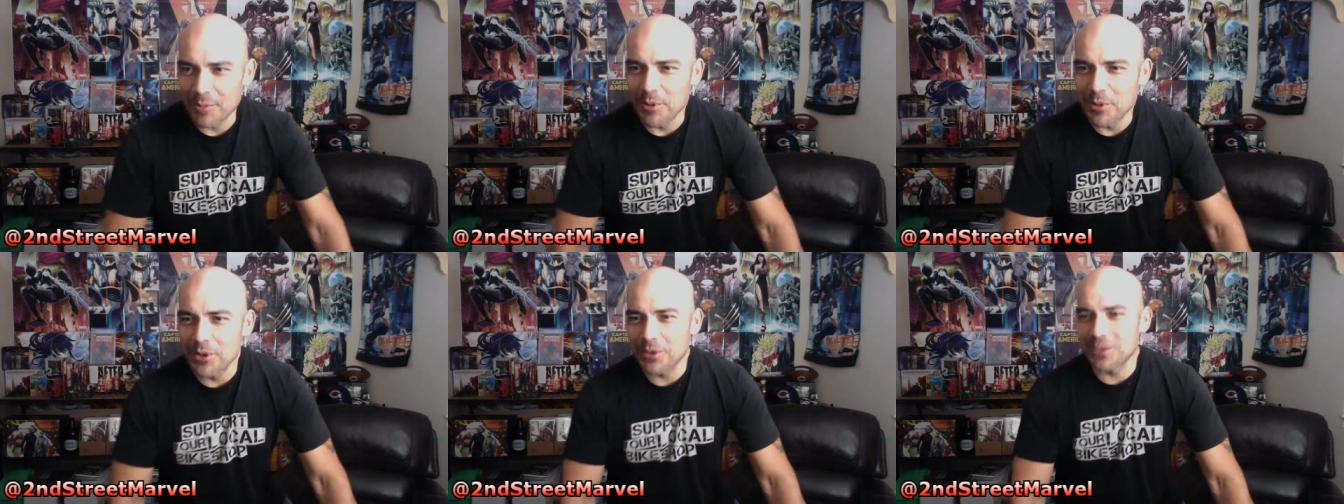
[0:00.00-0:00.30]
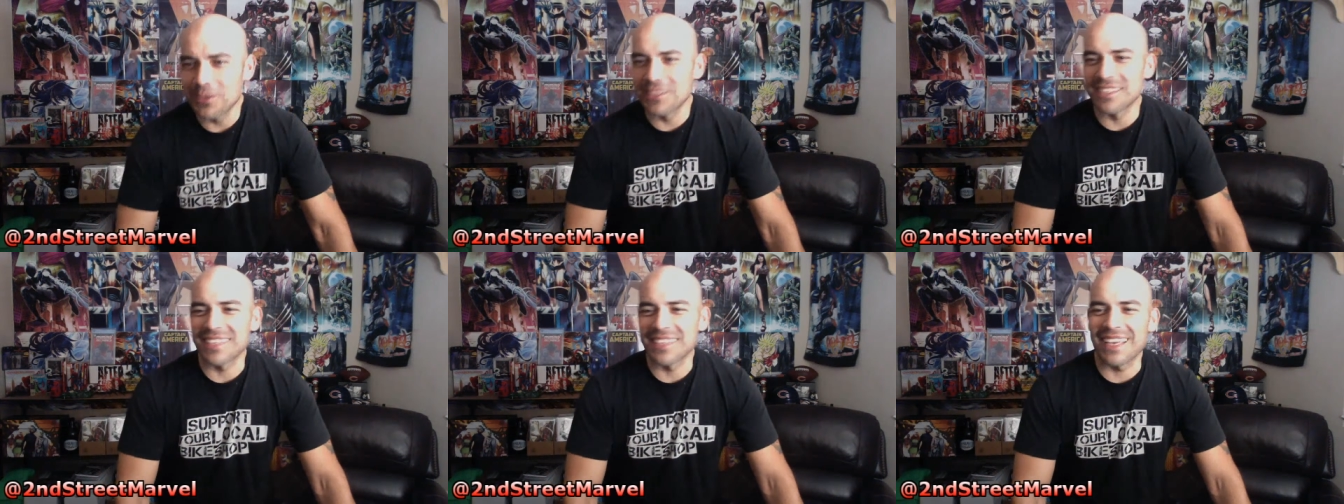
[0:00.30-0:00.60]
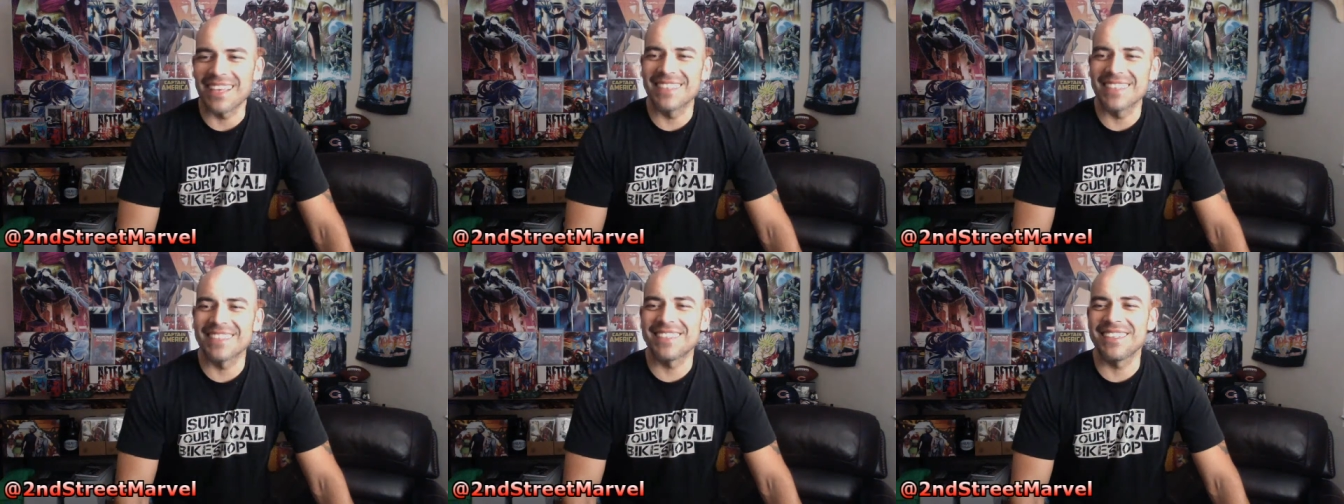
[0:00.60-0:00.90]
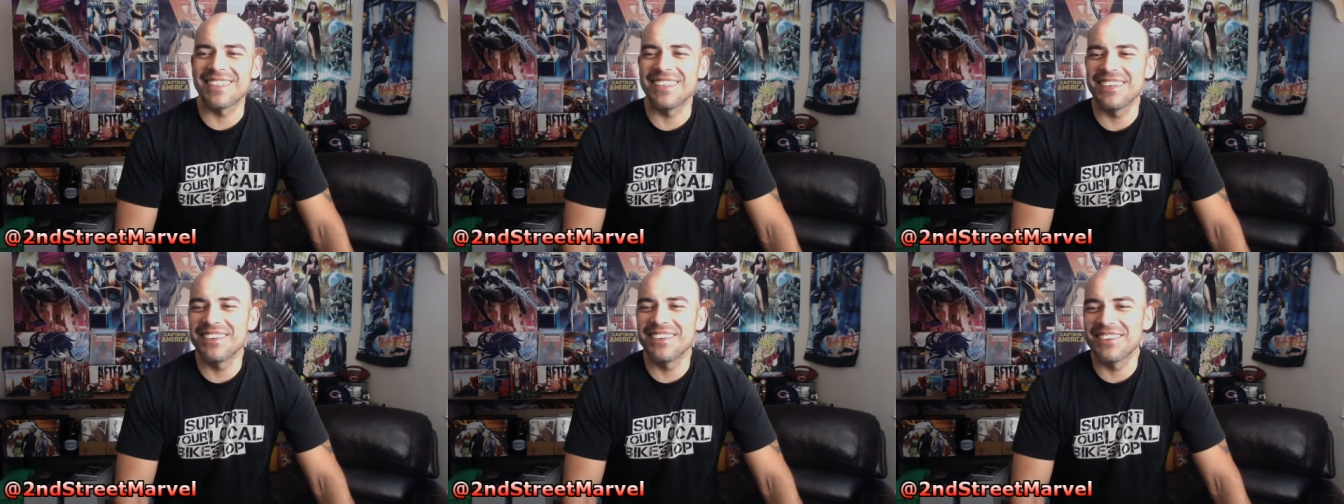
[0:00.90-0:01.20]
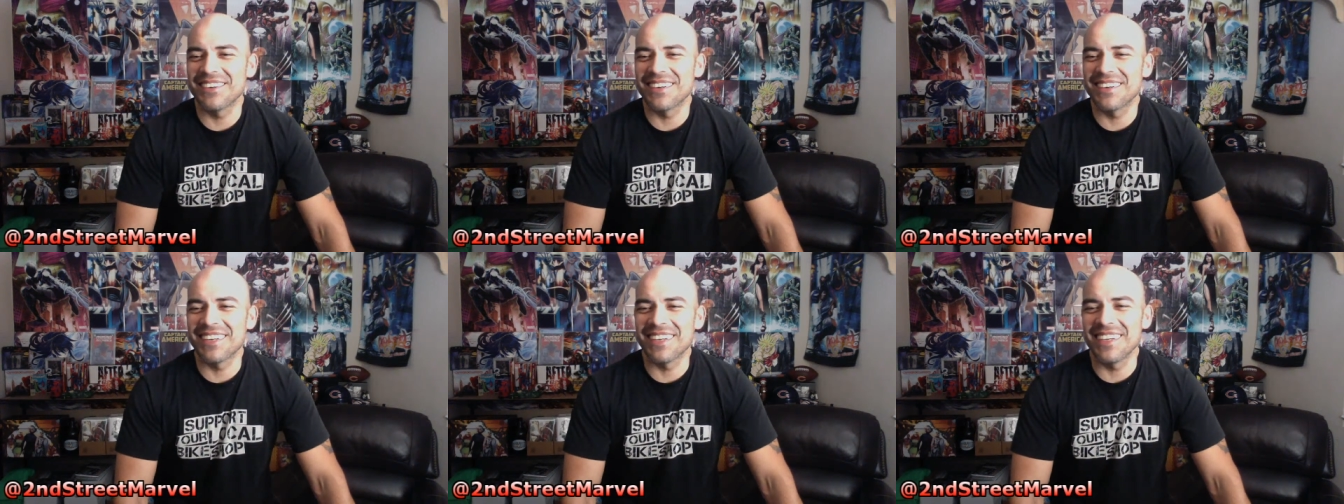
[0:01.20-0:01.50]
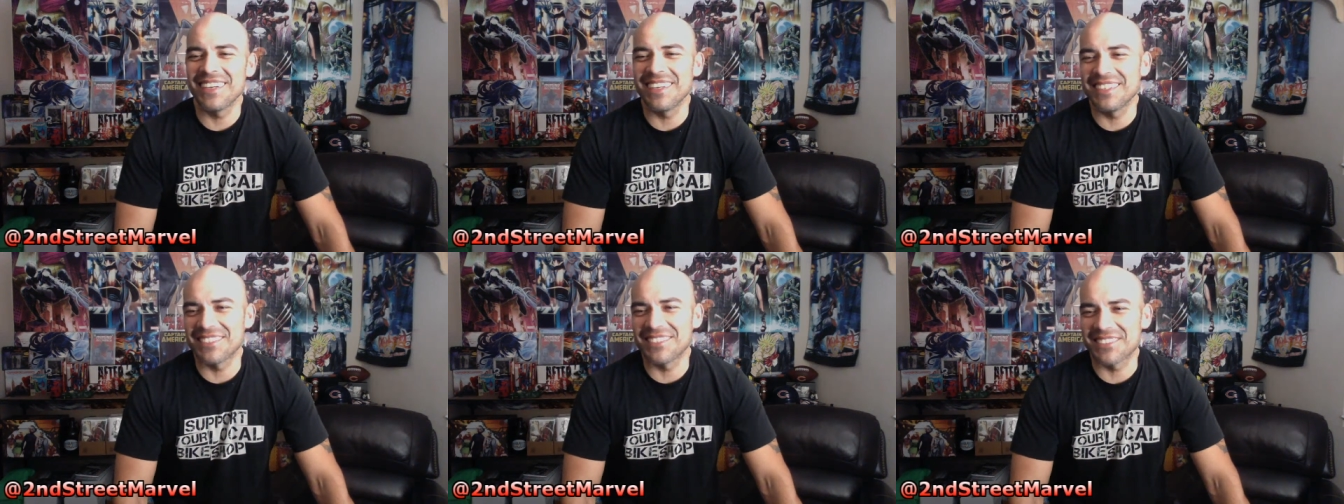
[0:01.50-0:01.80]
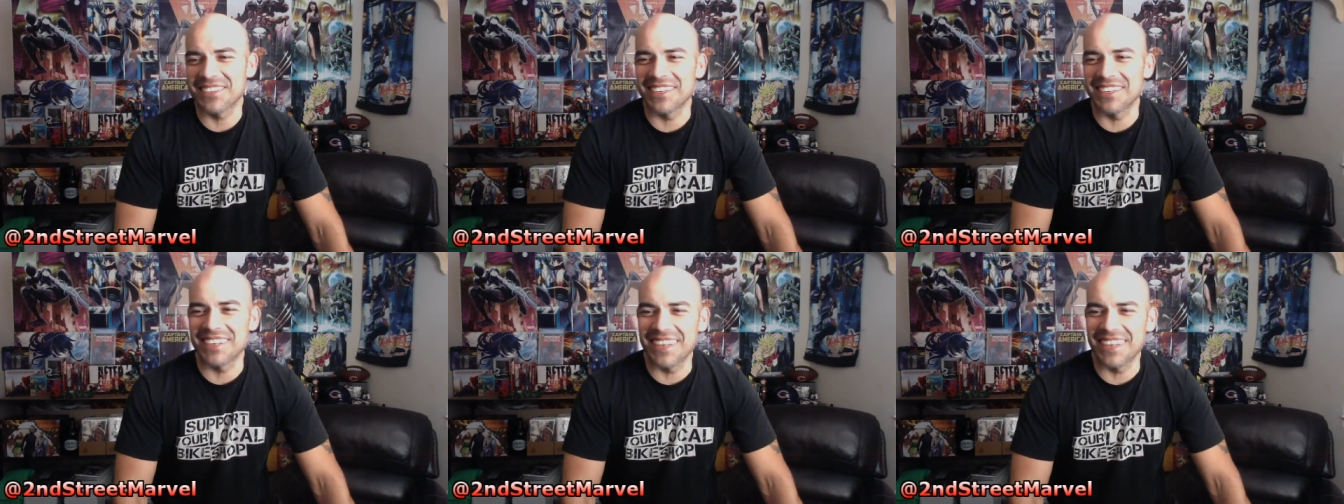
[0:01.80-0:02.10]
Who's asked, do you want to eat,
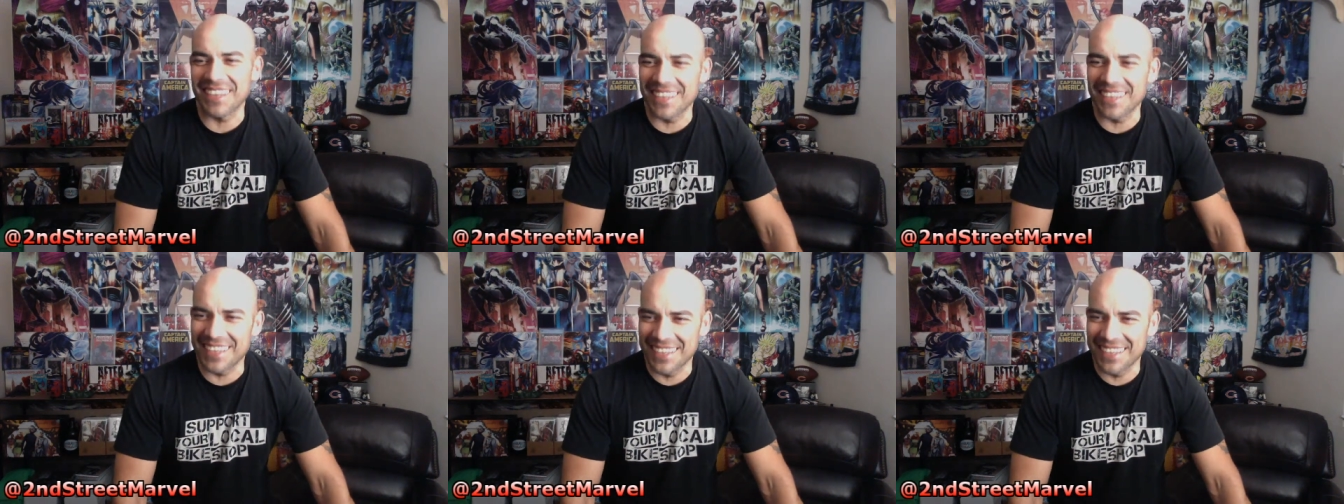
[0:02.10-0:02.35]
Trinity?